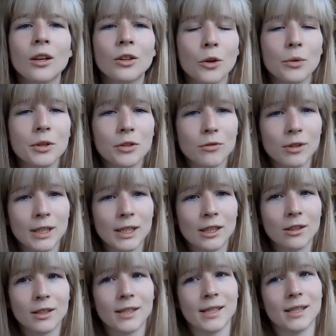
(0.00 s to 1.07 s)
No one has really
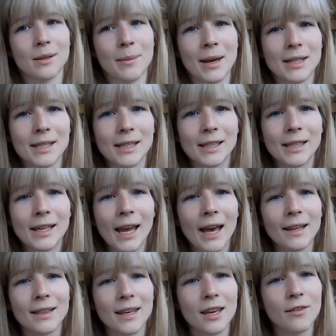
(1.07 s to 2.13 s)
looked systematically
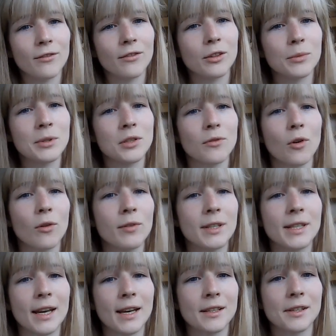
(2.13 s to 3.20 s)
at the influence of
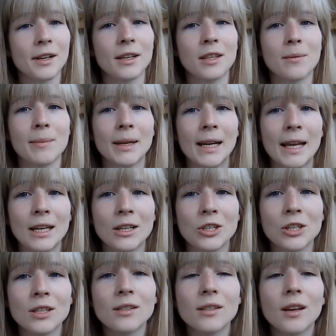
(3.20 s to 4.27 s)
Ovid's exile in the Middle
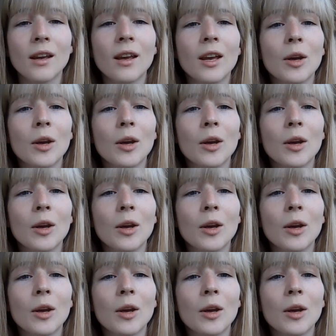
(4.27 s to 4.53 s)
Ages,